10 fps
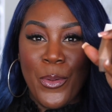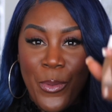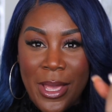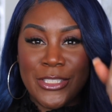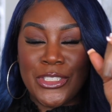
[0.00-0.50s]

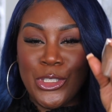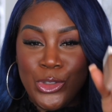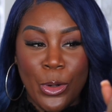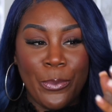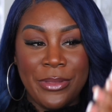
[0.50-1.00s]
when she
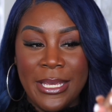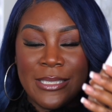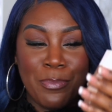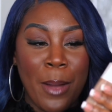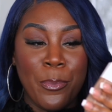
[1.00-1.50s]
dropped
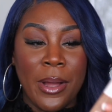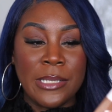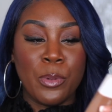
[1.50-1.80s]
these bad boys,